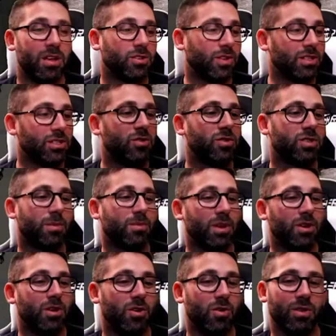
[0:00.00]
So let's do
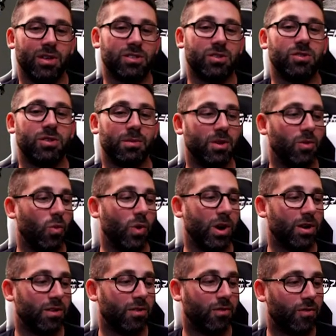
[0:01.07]
something new and let's do something
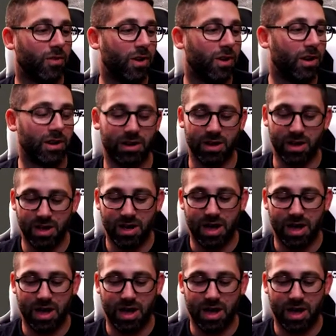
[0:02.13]
weird and fun.